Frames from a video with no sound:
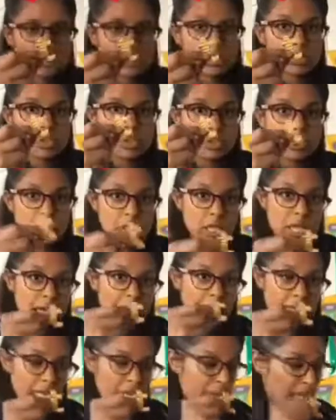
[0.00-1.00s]

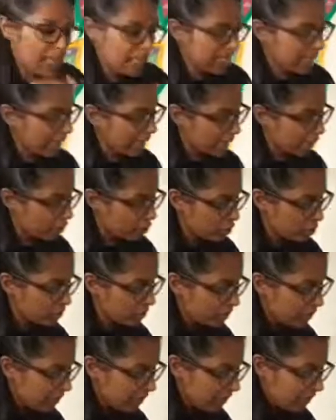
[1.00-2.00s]
today, can you
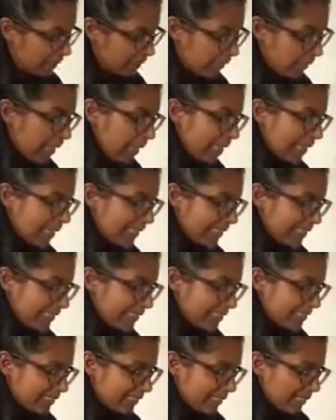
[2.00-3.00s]
see? Is
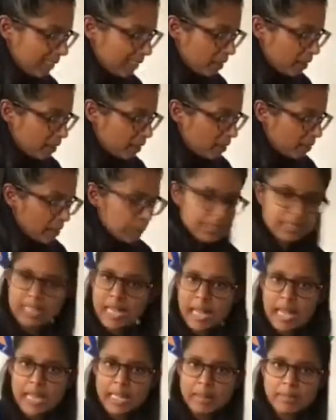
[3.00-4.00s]
it the
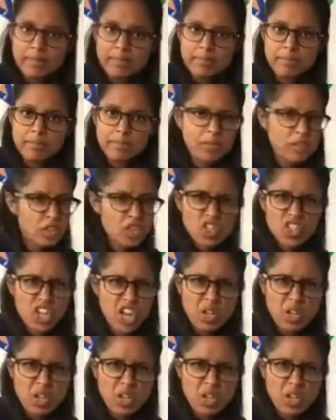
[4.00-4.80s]
same? No.